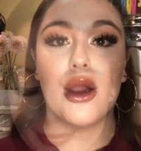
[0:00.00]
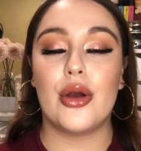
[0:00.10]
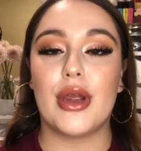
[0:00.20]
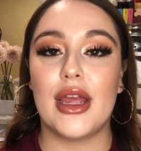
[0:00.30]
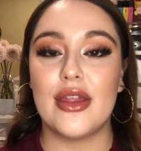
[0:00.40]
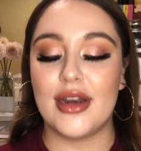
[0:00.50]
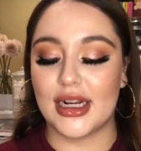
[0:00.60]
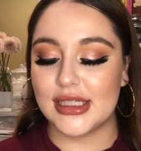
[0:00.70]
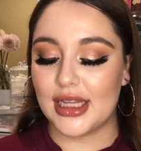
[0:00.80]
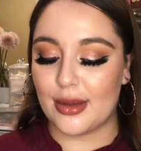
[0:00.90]
Okay, the
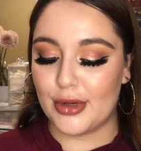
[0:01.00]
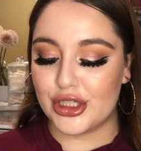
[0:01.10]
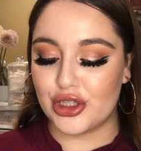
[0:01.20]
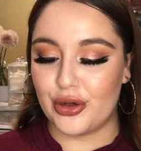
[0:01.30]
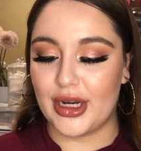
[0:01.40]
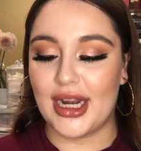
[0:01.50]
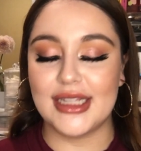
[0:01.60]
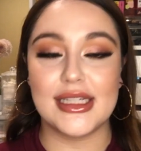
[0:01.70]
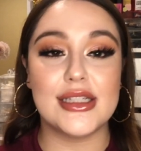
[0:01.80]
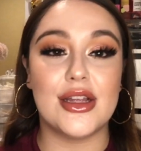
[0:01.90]
next thing I'm going to show you
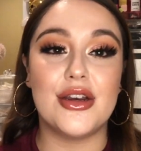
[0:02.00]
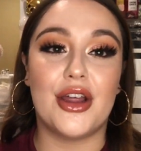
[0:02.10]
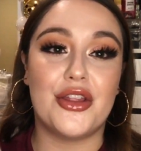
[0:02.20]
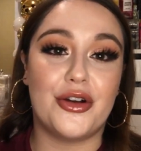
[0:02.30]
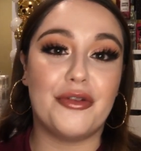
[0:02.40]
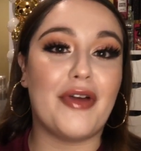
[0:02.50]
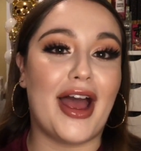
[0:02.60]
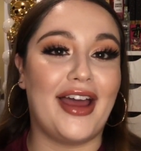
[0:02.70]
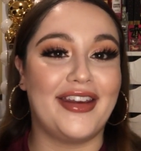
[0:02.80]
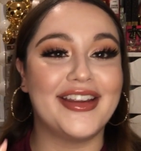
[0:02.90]
guys is another
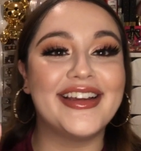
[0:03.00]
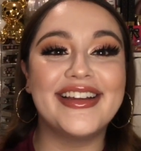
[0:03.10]
fan.